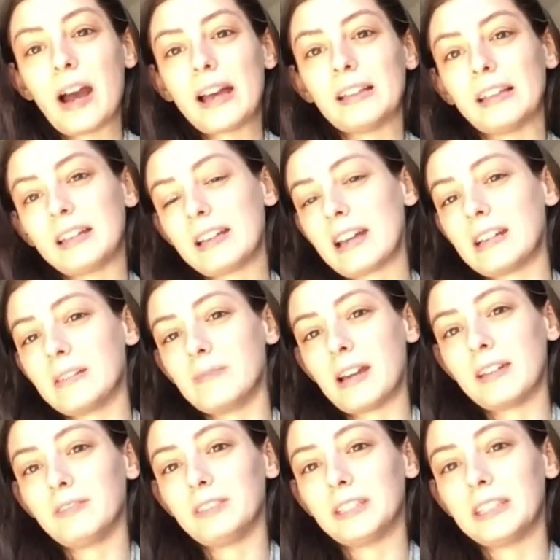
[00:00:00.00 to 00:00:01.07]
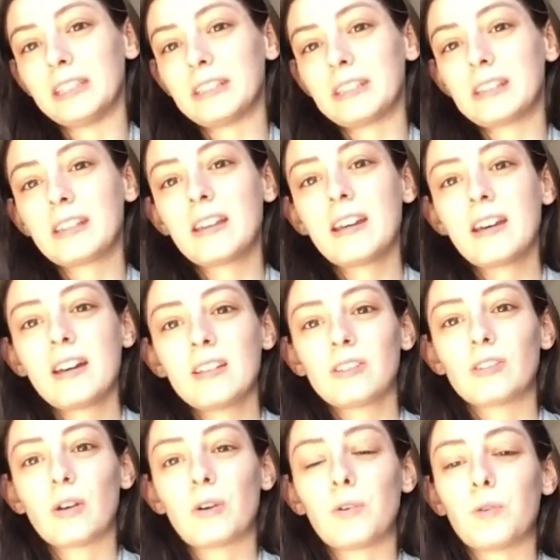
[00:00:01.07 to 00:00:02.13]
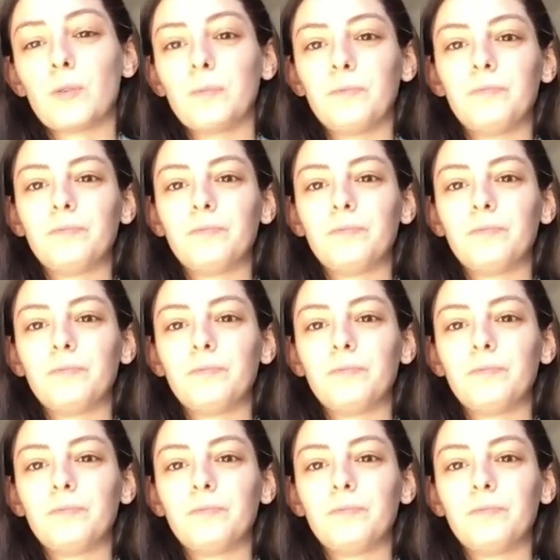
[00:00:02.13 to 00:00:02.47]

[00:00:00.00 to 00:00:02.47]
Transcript: like guided mindfulness, so